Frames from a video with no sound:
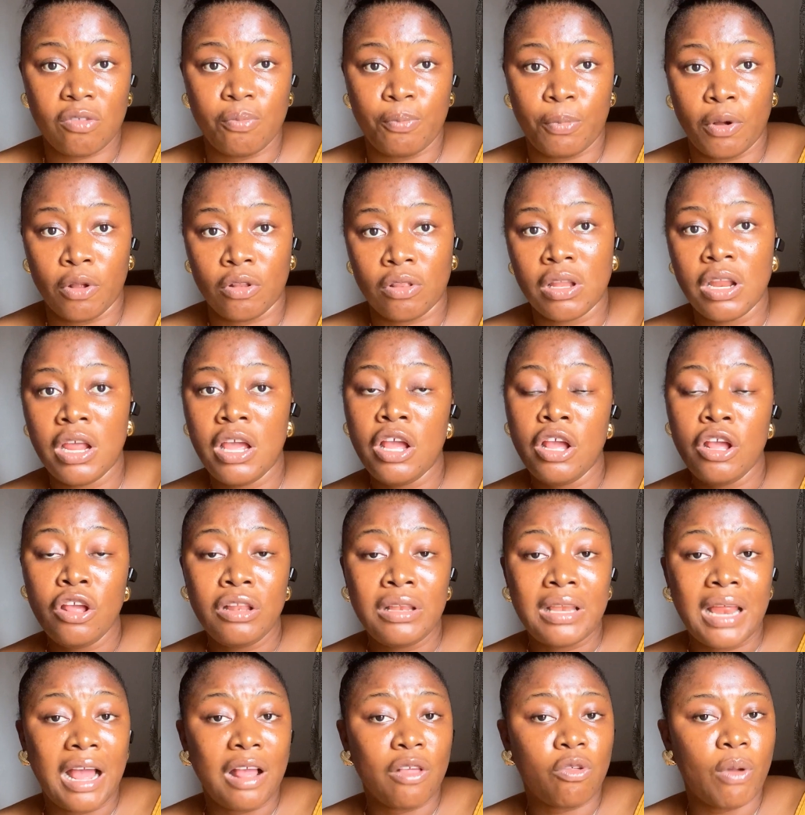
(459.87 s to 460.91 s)
But
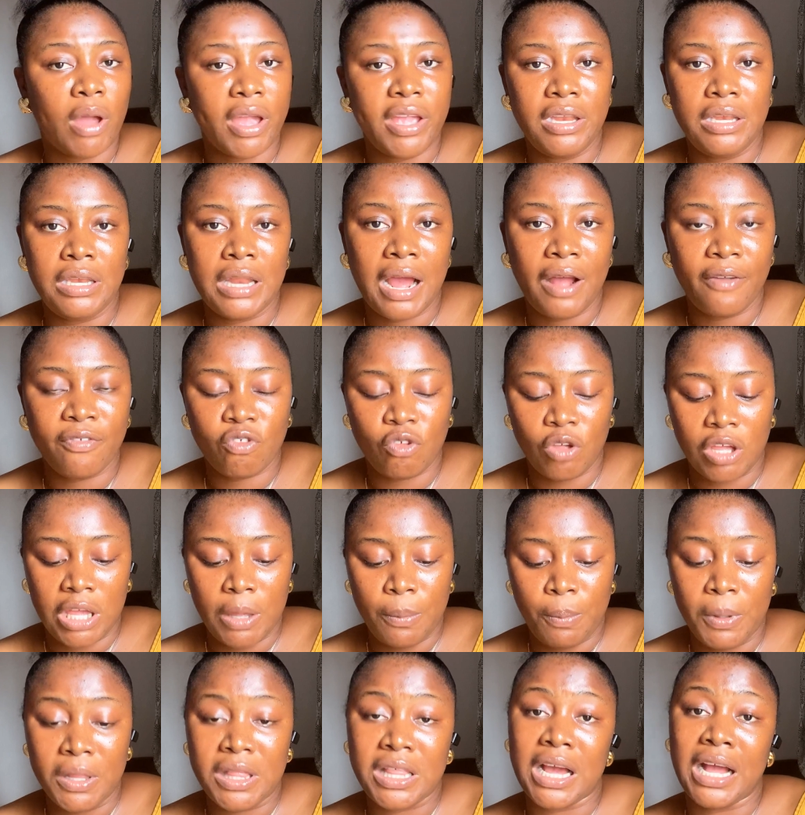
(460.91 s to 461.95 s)
that's why you have to keep it